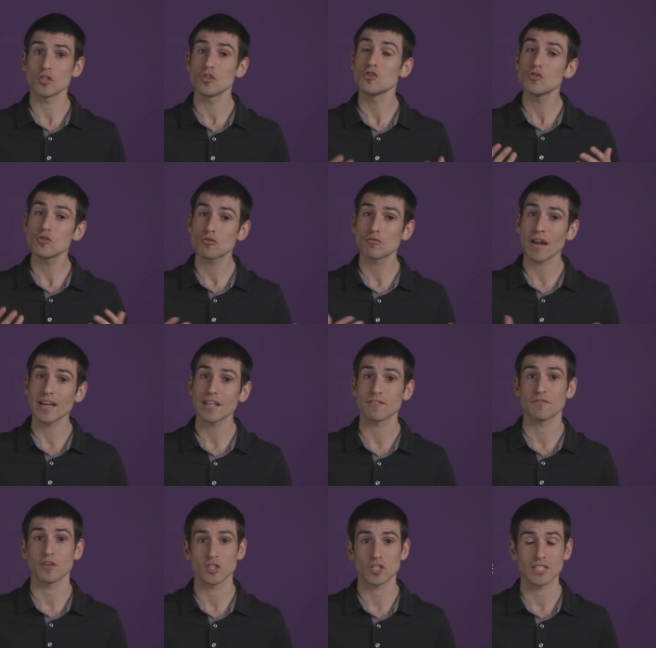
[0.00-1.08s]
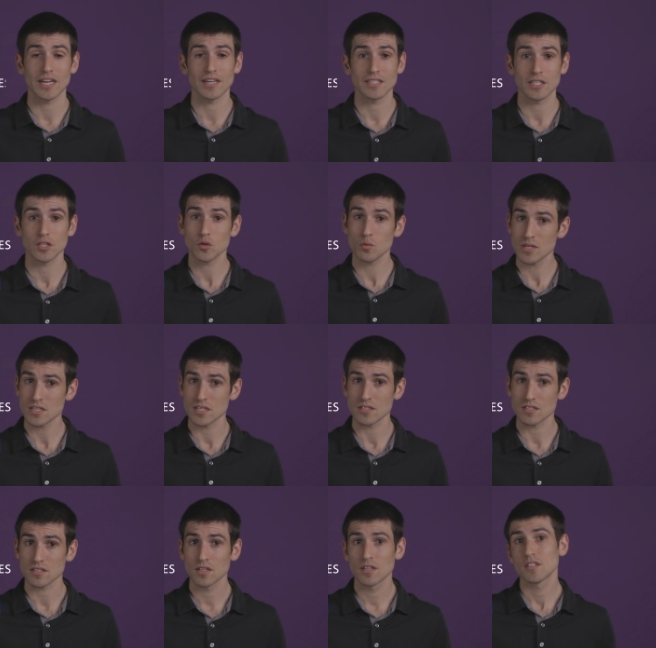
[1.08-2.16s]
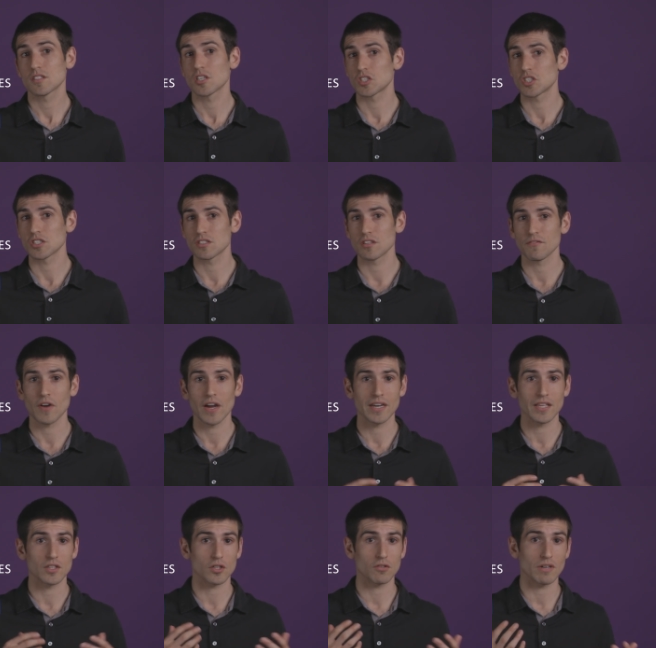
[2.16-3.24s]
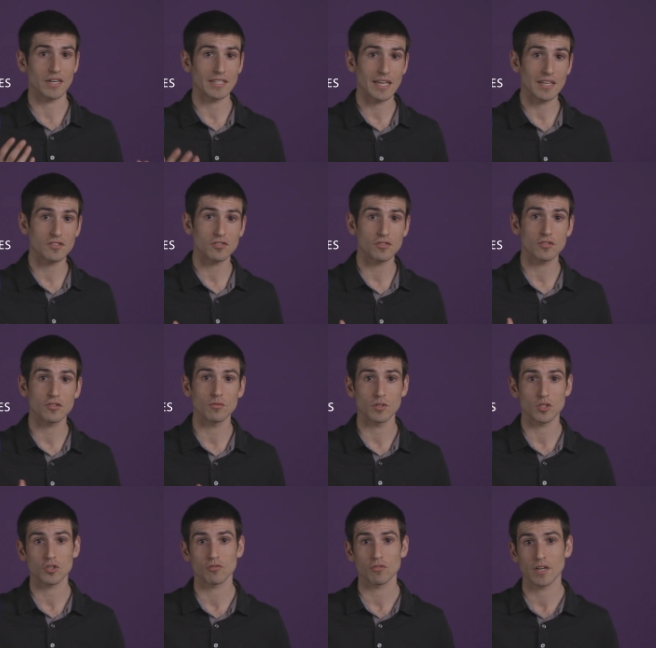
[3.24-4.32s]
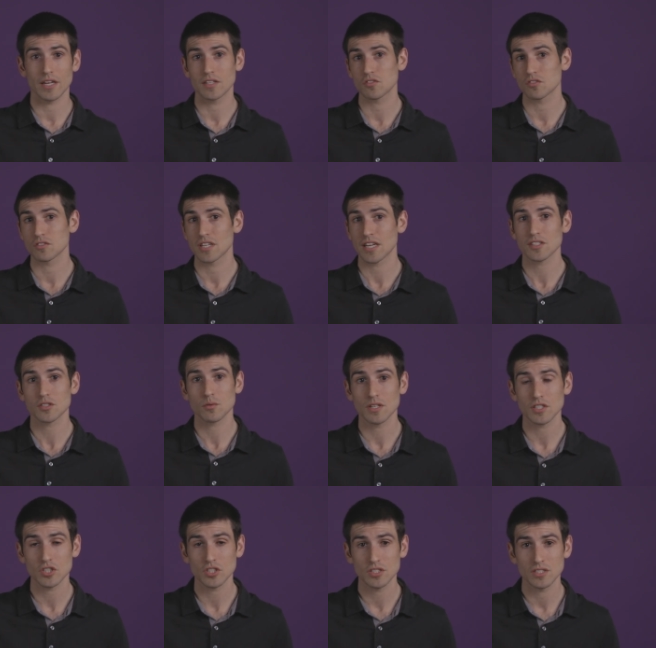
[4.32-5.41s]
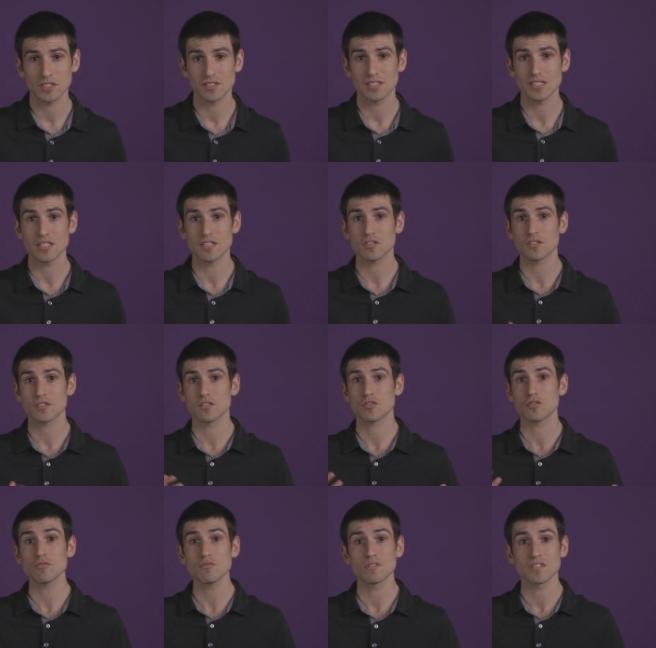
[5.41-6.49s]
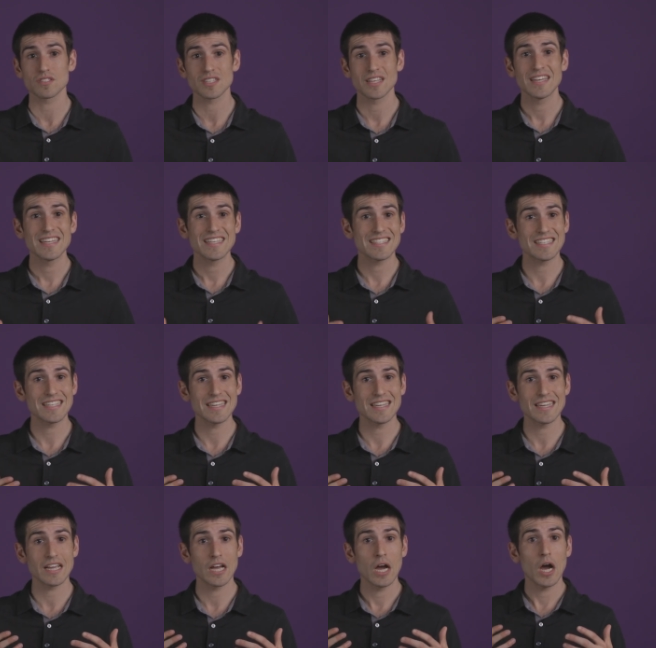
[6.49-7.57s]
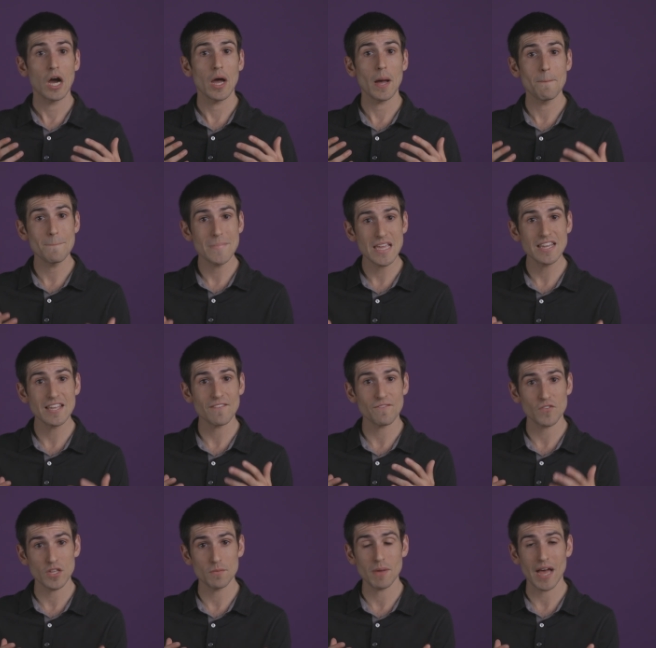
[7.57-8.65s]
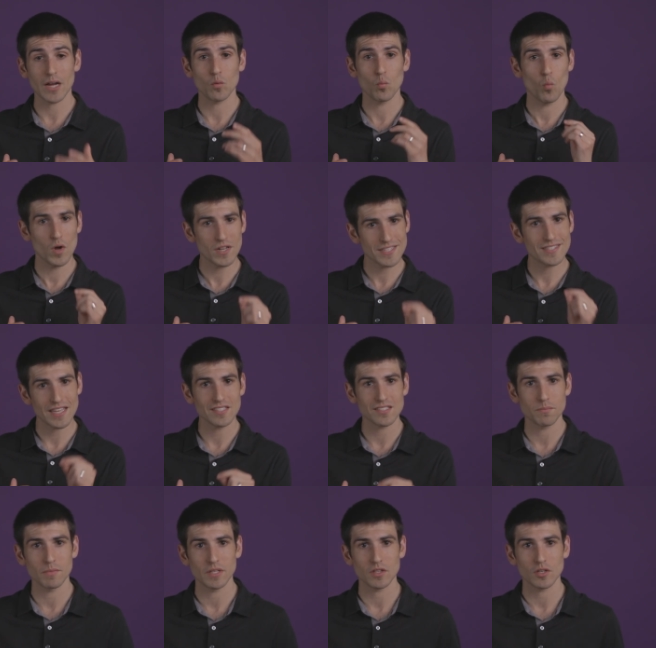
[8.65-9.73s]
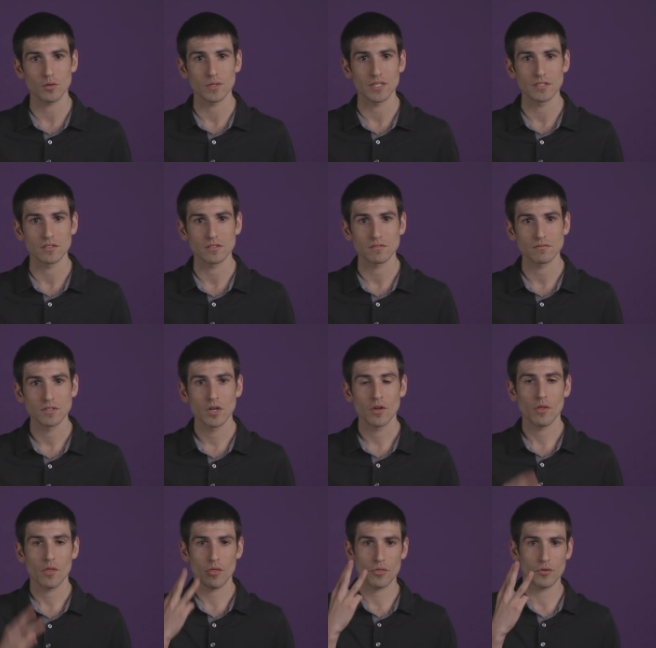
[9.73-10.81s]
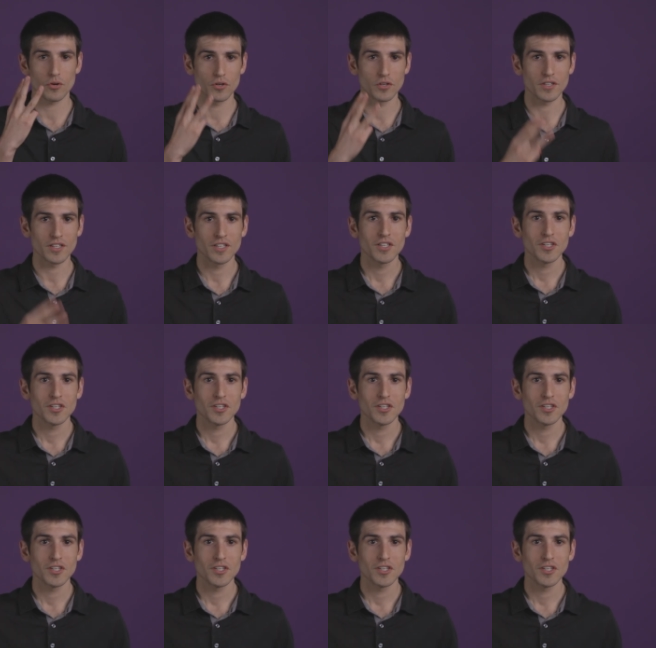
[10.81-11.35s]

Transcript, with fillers: the new grading functionality in quizzes, such as defining the correct answer to a short answer text question and seeing students seeing immediate feedback once they submit the quiz. Third,